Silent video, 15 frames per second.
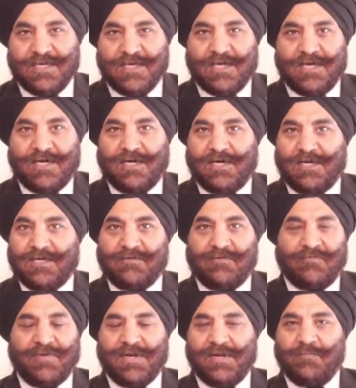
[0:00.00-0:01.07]
A
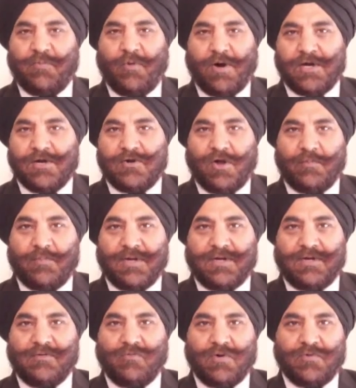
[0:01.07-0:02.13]
very important
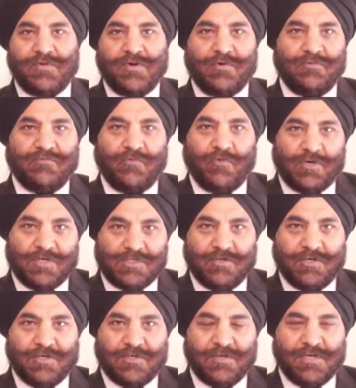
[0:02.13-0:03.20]
topic, what we're going to focus
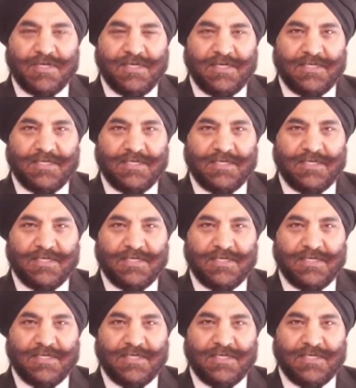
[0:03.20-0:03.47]
on today.